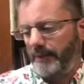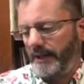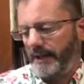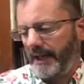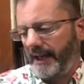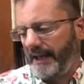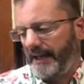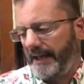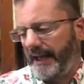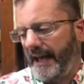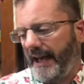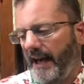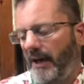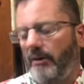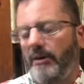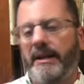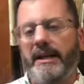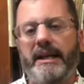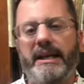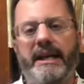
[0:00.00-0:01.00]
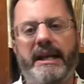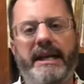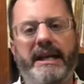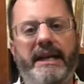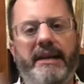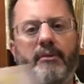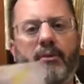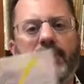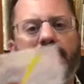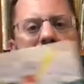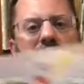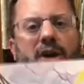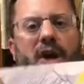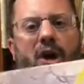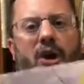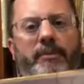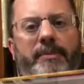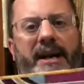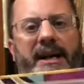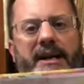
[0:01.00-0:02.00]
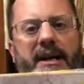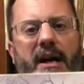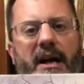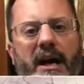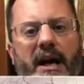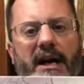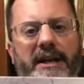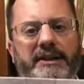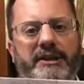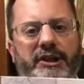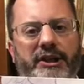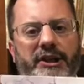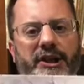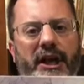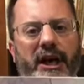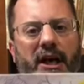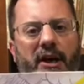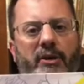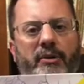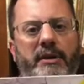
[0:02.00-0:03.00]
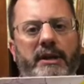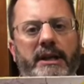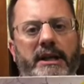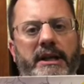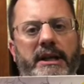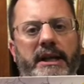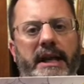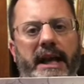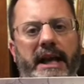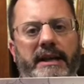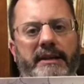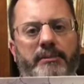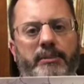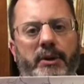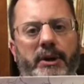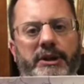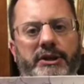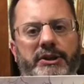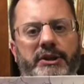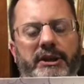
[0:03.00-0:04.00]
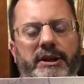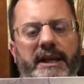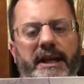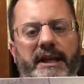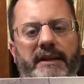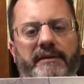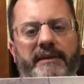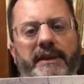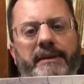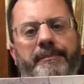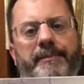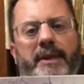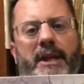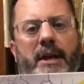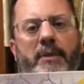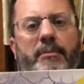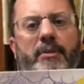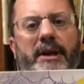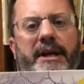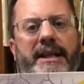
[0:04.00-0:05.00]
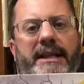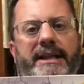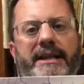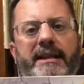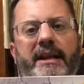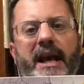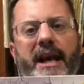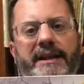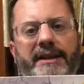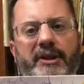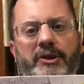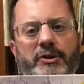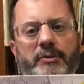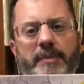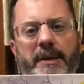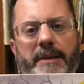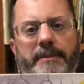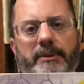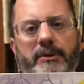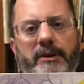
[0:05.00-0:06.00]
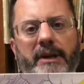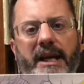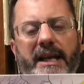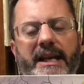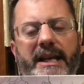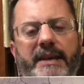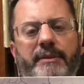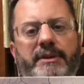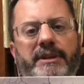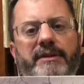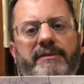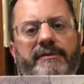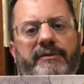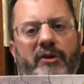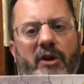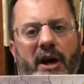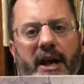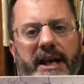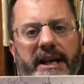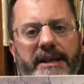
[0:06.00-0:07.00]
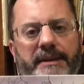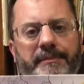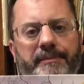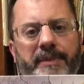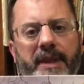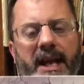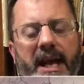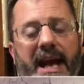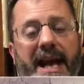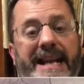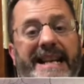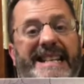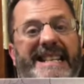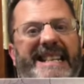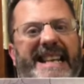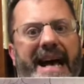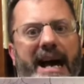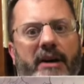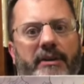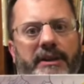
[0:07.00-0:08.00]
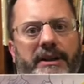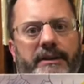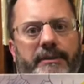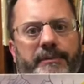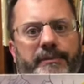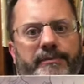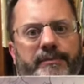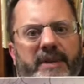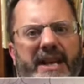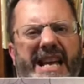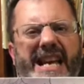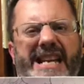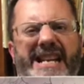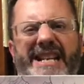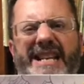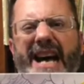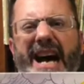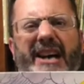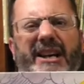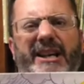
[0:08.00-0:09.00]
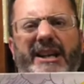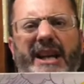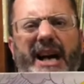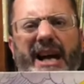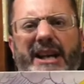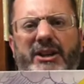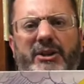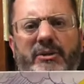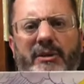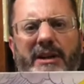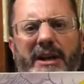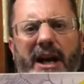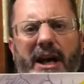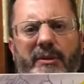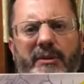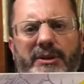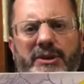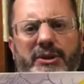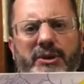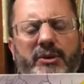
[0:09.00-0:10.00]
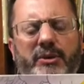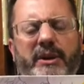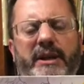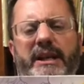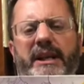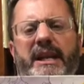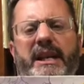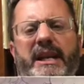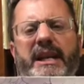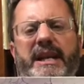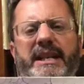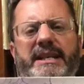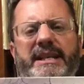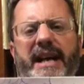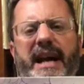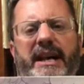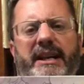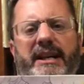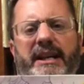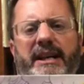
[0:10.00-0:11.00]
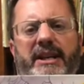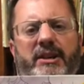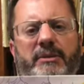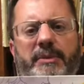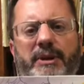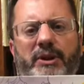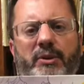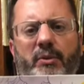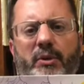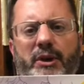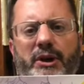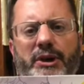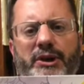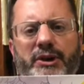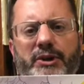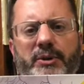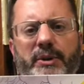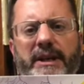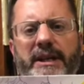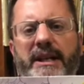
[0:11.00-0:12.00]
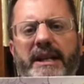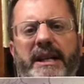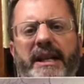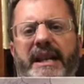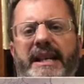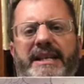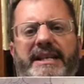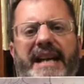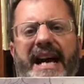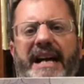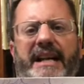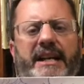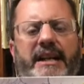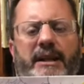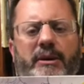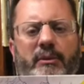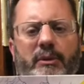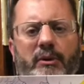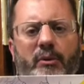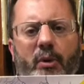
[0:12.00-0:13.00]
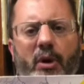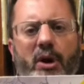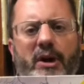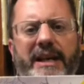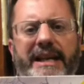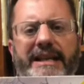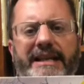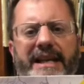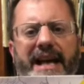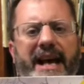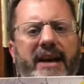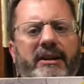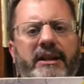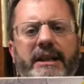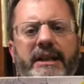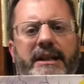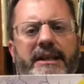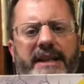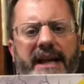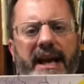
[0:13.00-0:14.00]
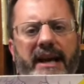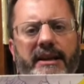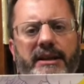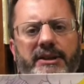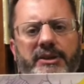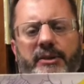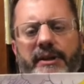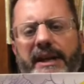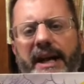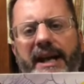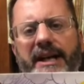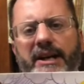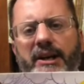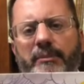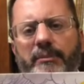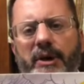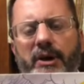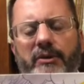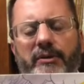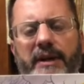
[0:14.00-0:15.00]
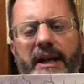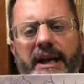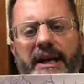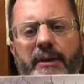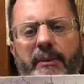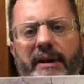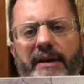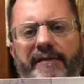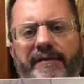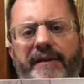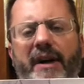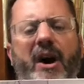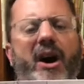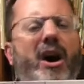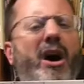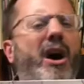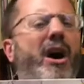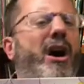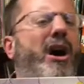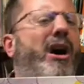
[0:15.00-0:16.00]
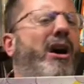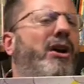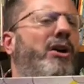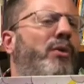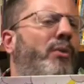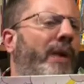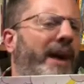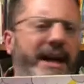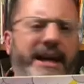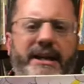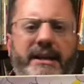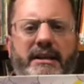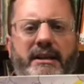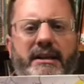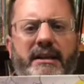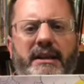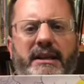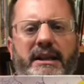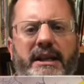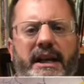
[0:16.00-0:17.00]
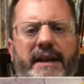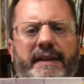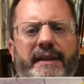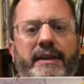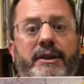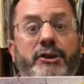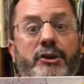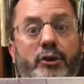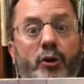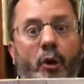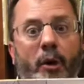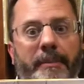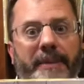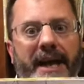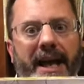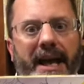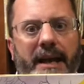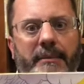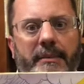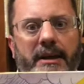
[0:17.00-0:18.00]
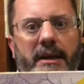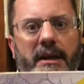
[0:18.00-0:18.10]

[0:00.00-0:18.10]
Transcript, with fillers: and how he was called by God to go and preach to Nineveh, but he didn't like those people and he was afraid and he doubted. He doubted God knew what God was doing. He doubted he could be the one to do it. He doubted it would work. He doubted, he doubted. So he got in a boat and he went far away. And then the storm came.